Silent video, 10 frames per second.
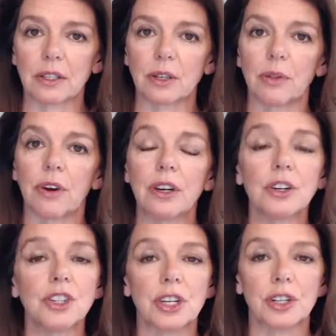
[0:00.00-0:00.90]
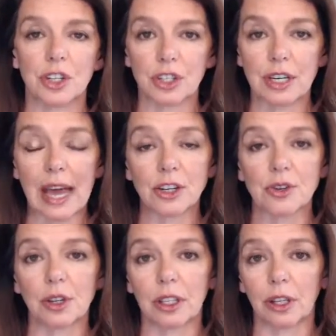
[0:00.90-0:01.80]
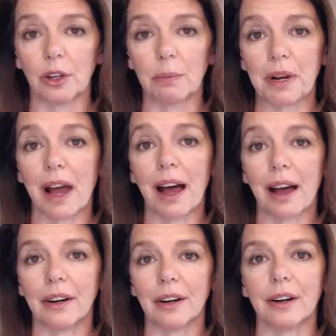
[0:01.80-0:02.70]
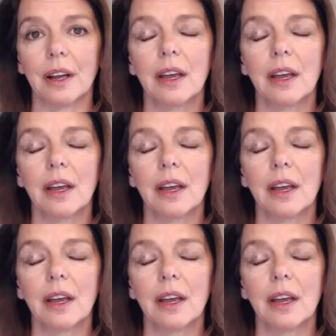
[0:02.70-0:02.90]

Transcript: So their energy is just naturally a little bit higher.